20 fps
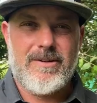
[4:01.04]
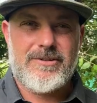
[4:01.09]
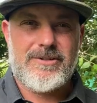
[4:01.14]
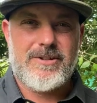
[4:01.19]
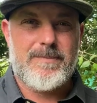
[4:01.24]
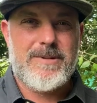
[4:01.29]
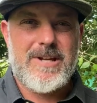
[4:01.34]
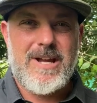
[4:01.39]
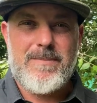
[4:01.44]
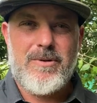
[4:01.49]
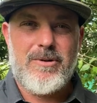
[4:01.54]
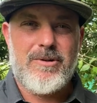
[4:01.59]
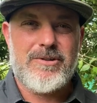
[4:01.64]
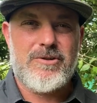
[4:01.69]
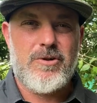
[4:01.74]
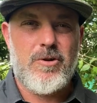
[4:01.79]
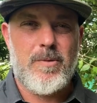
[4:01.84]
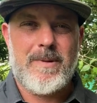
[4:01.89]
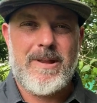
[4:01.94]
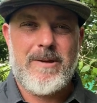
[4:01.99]
September
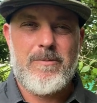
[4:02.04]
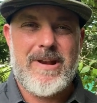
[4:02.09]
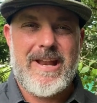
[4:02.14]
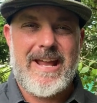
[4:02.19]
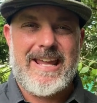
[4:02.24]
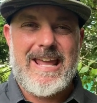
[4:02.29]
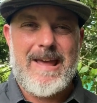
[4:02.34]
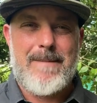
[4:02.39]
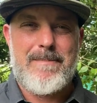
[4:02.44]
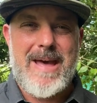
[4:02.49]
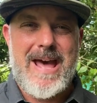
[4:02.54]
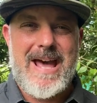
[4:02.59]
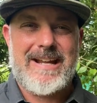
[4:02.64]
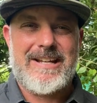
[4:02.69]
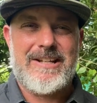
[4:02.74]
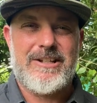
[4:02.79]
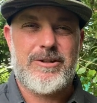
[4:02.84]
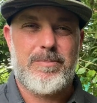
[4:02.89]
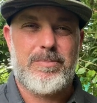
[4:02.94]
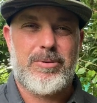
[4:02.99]
is normally when I get
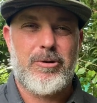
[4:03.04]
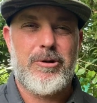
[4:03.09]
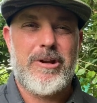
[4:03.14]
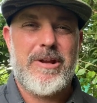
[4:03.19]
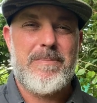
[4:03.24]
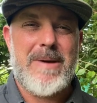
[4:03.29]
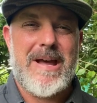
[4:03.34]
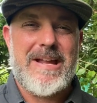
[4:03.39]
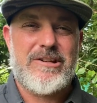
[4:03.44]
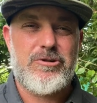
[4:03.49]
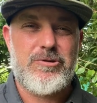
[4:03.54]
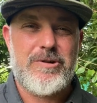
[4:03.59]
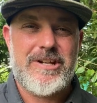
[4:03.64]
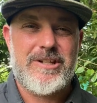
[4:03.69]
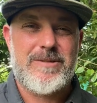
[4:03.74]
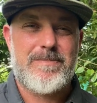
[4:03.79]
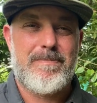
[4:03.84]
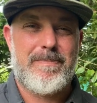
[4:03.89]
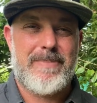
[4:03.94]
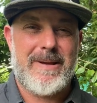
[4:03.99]
back into pruning my
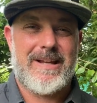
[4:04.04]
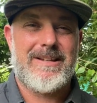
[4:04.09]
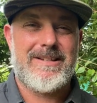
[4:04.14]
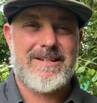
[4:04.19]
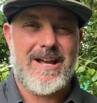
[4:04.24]
trees big